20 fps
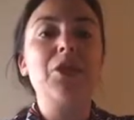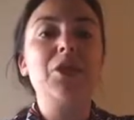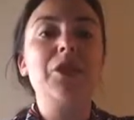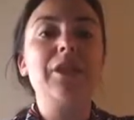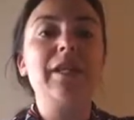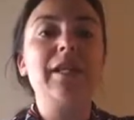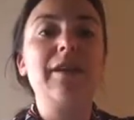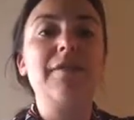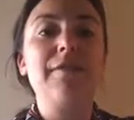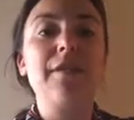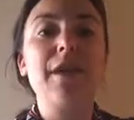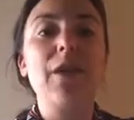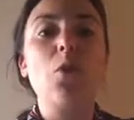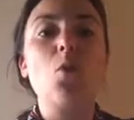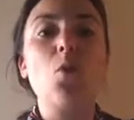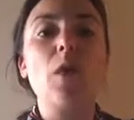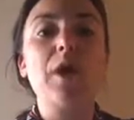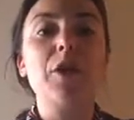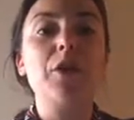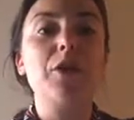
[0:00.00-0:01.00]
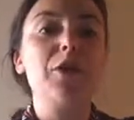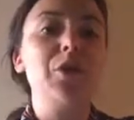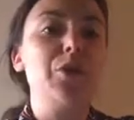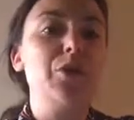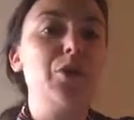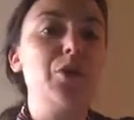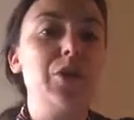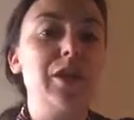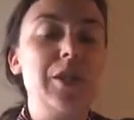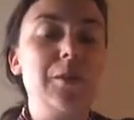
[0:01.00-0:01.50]
Just giving 1 or
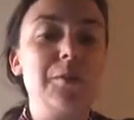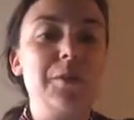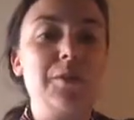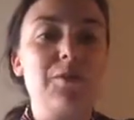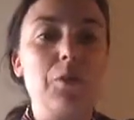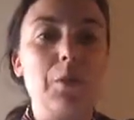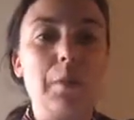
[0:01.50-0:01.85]
2 tips for